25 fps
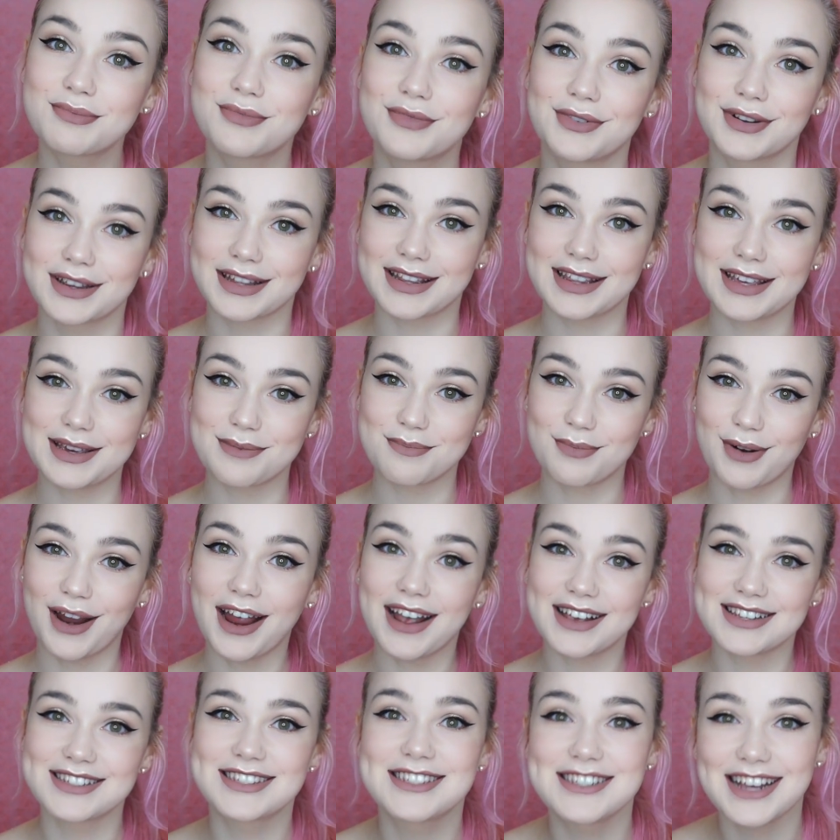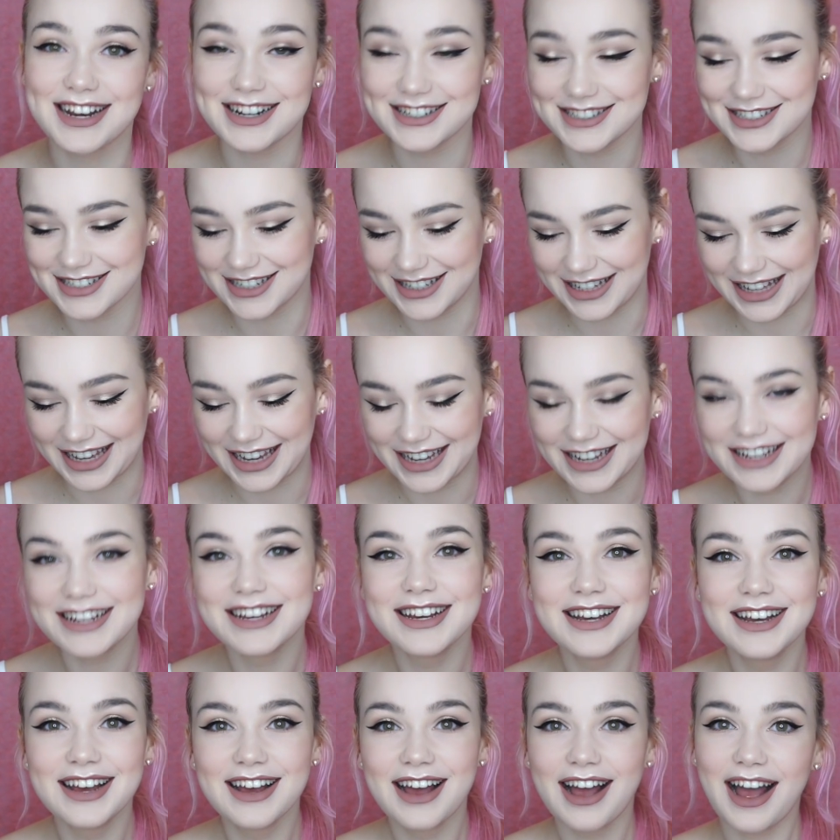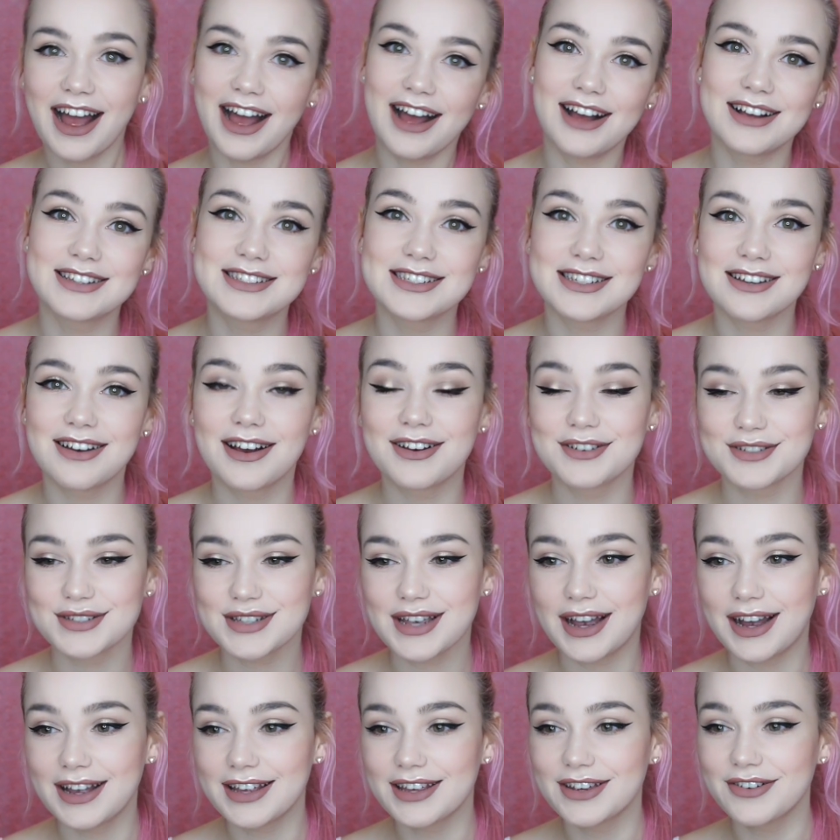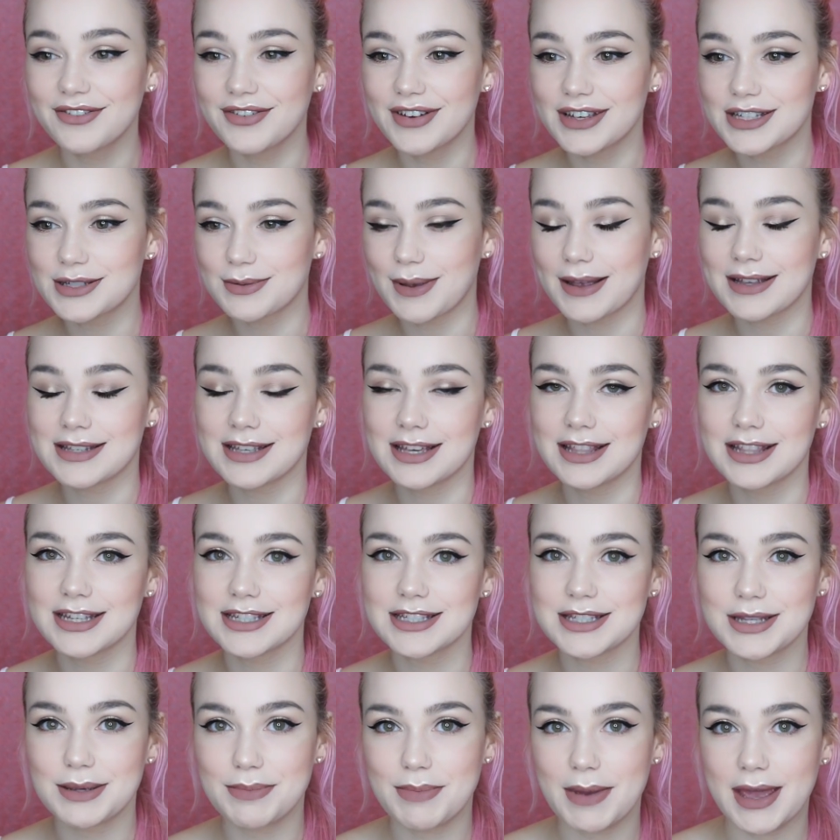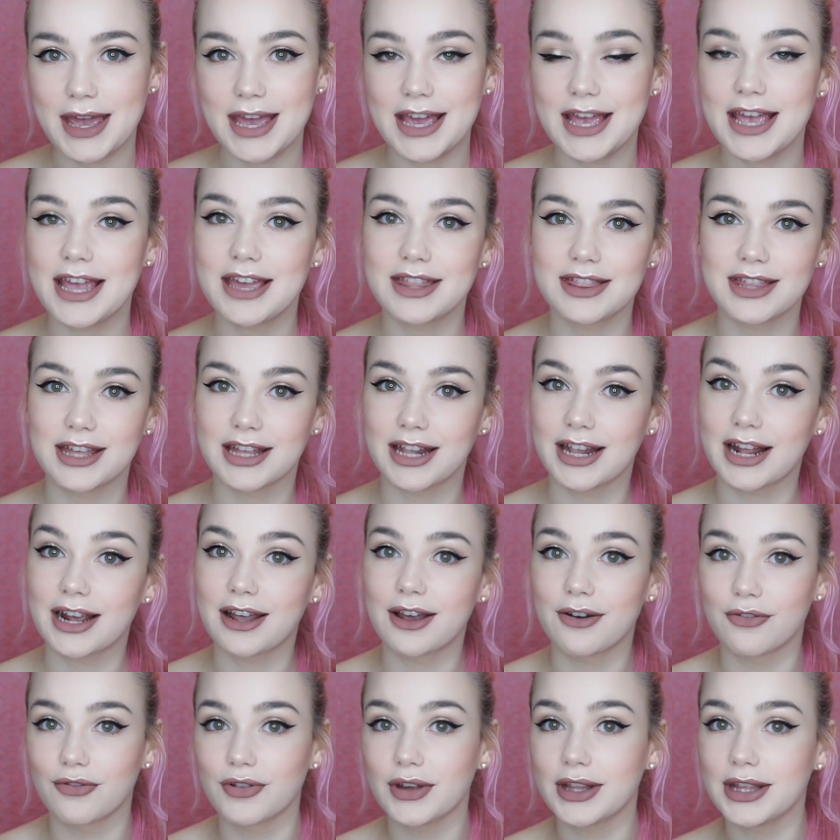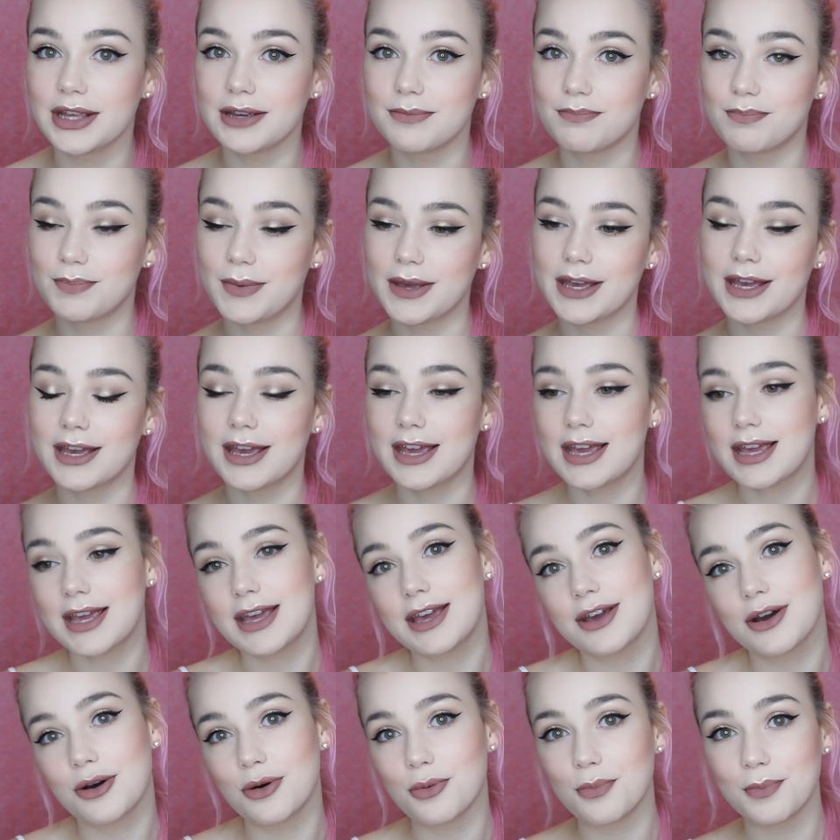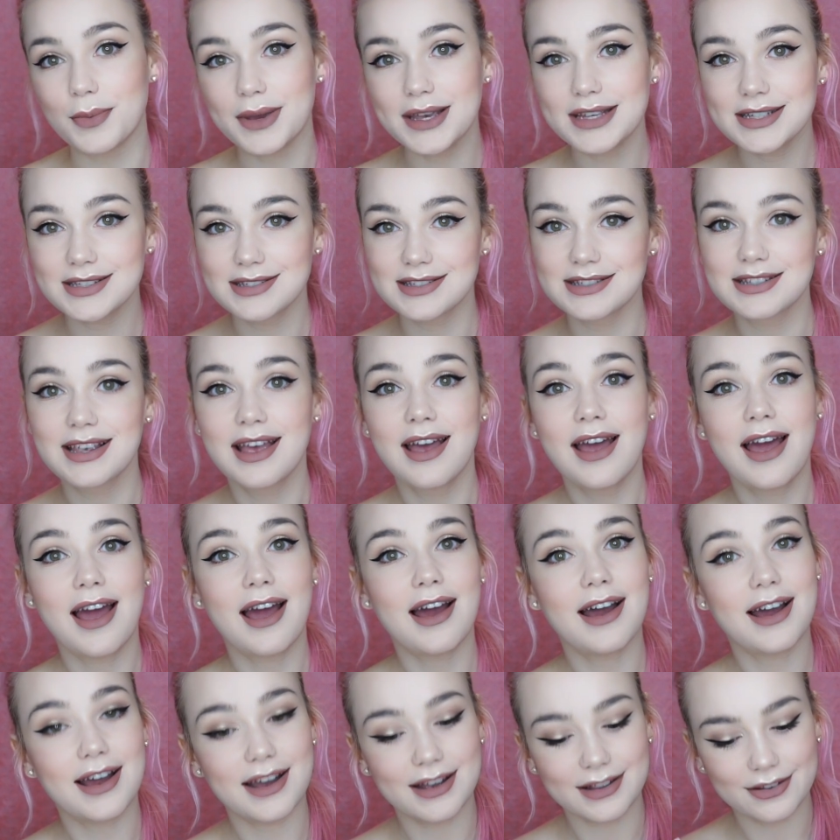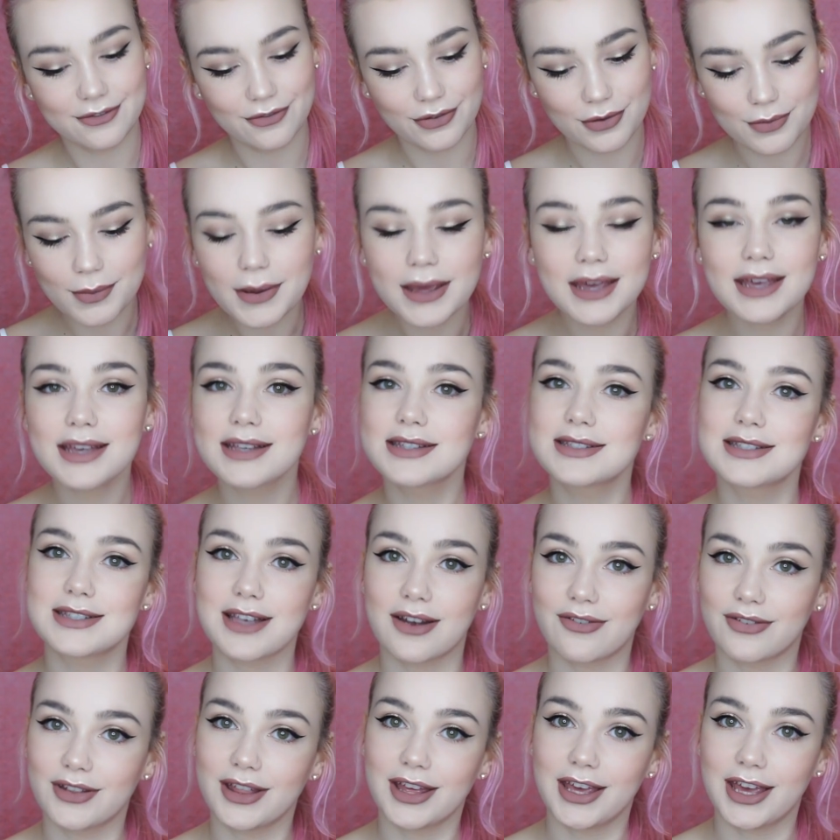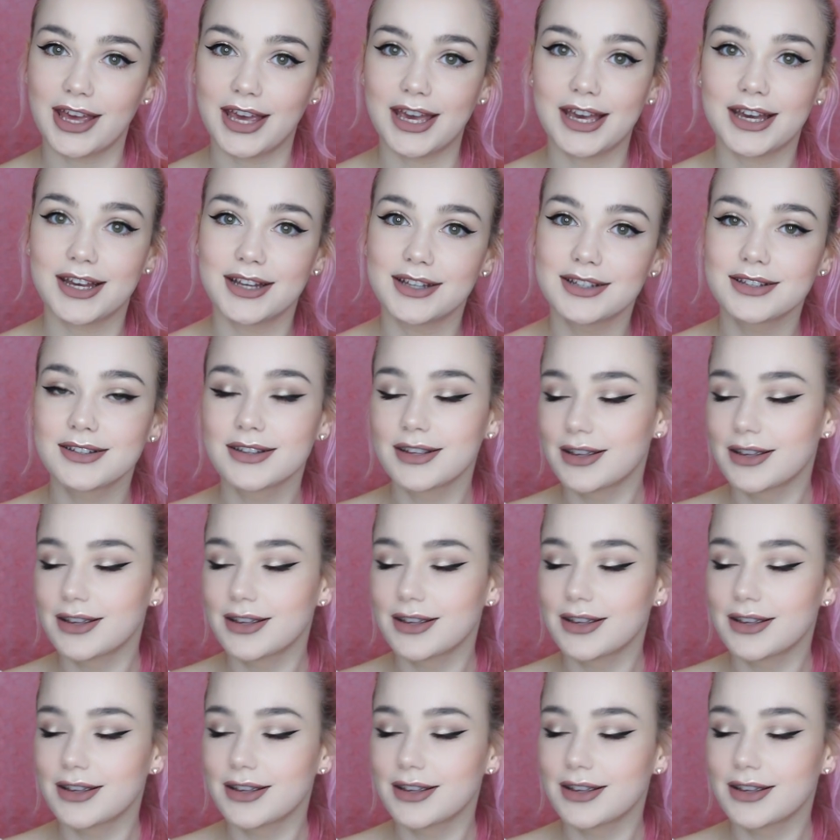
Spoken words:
really impressed actually. I was kind of expecting this to be either like a really big hit or miss, and for me it's definitely a hit.